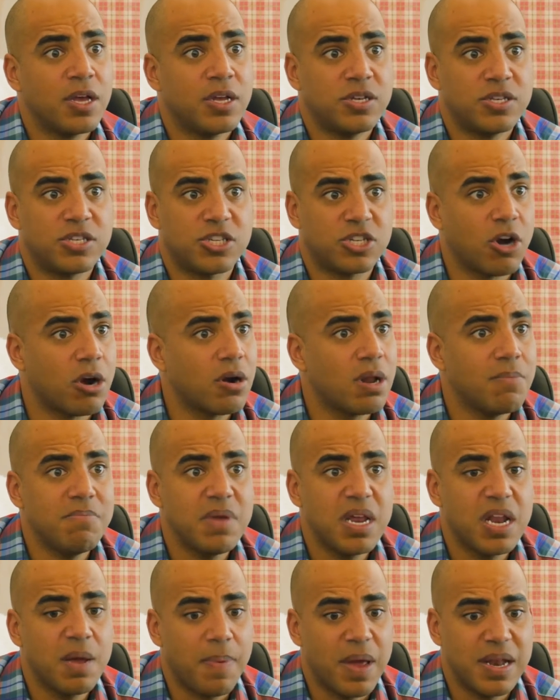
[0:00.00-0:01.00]
start a
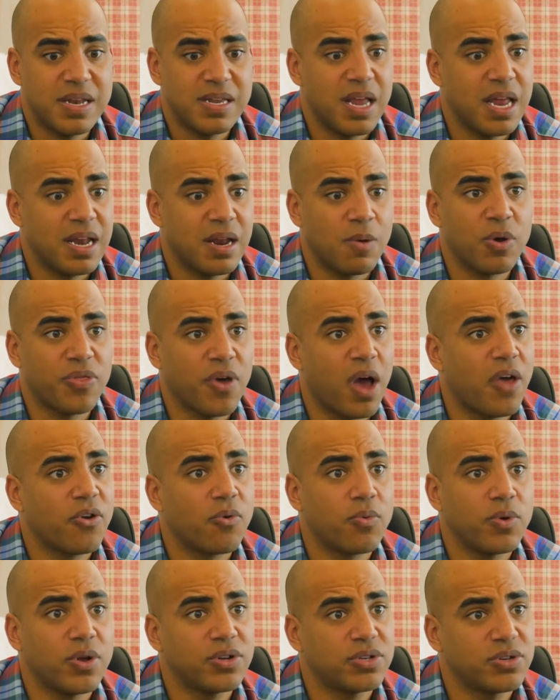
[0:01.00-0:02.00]
meetup and, and, with other
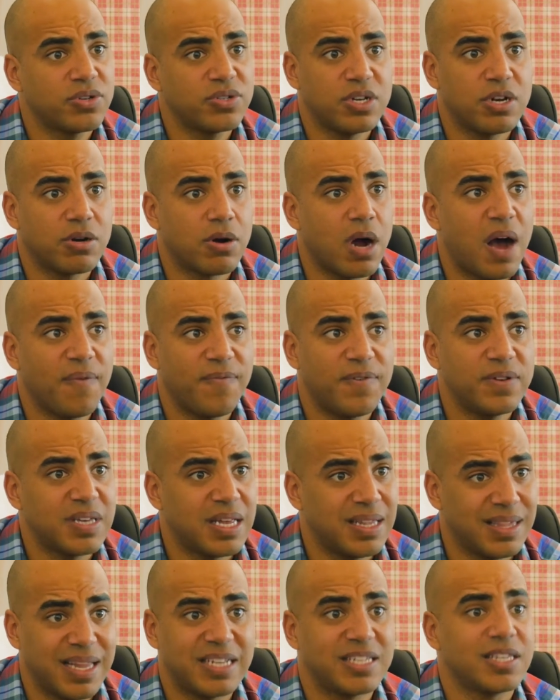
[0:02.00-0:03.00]
realtors in your office
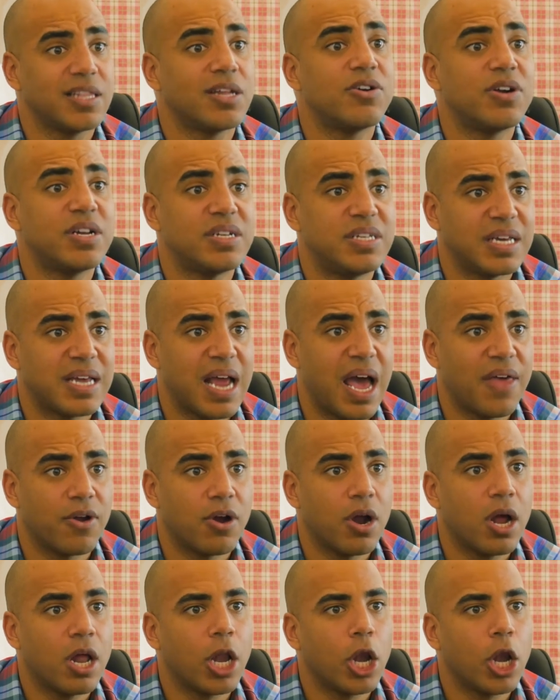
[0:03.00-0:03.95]
and let's learn it together.